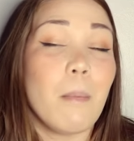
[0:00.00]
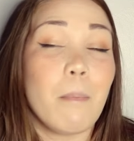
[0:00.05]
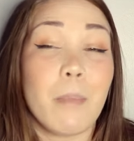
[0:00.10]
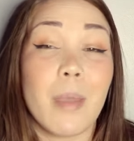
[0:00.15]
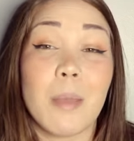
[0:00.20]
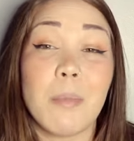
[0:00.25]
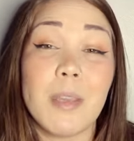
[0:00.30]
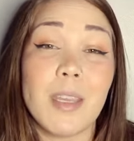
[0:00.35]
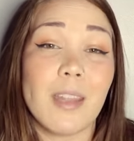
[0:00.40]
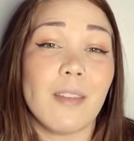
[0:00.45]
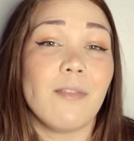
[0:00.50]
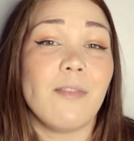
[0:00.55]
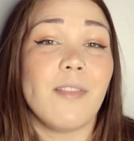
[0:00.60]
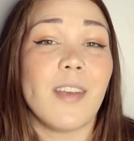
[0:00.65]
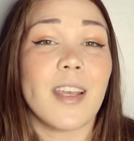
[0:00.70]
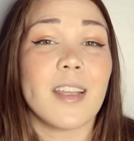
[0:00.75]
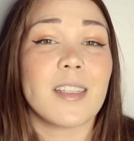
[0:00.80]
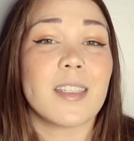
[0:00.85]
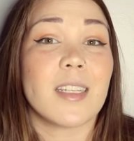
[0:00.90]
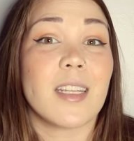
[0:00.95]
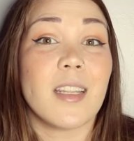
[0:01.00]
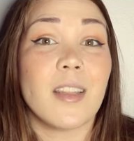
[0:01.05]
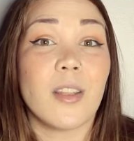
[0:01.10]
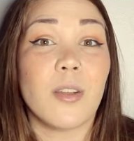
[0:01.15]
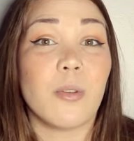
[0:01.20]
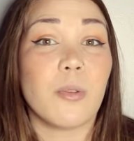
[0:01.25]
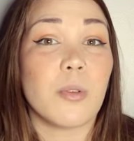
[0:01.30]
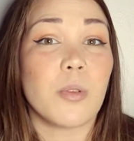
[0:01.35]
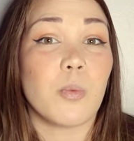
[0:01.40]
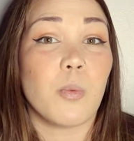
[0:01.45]
maybe invest in
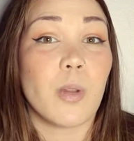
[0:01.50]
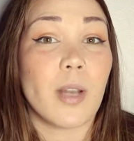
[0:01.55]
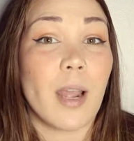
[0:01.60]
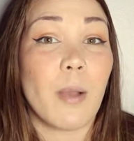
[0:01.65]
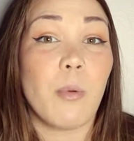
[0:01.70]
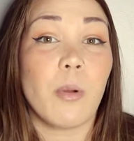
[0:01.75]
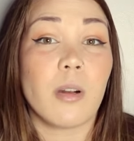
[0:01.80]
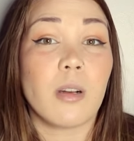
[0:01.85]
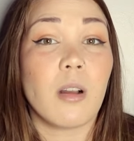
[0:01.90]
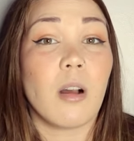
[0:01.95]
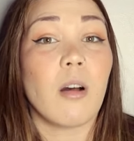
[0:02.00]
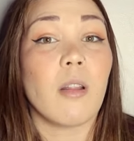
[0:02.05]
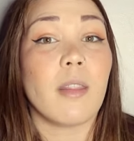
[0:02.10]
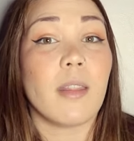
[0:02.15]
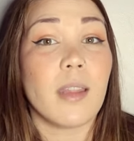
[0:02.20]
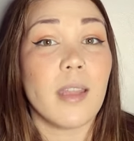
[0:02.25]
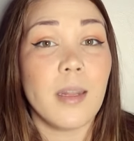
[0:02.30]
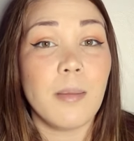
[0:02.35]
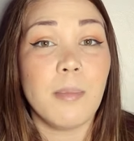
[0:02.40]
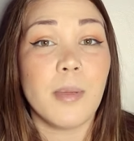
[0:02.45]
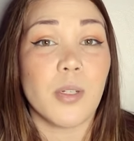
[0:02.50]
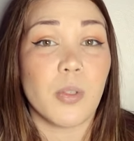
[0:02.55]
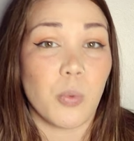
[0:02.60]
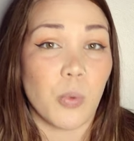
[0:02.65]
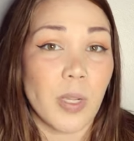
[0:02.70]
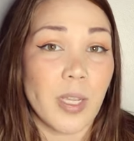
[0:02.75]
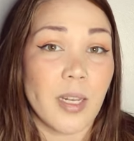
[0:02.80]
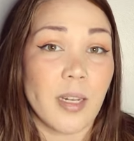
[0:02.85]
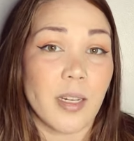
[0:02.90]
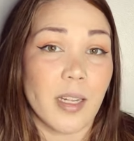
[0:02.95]
those, what I would call the
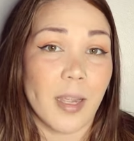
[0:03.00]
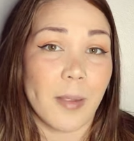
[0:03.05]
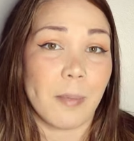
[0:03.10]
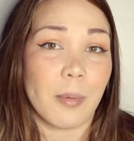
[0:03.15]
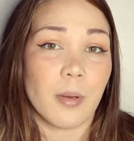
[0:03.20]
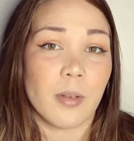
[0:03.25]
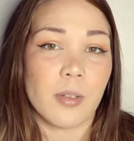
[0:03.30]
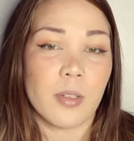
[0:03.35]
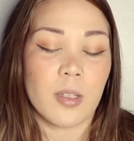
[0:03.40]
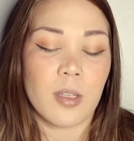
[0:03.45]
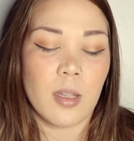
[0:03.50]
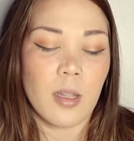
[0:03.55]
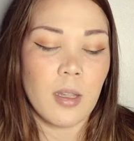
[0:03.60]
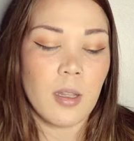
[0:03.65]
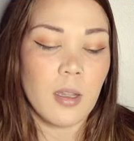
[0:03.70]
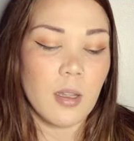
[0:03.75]
in-between diapers.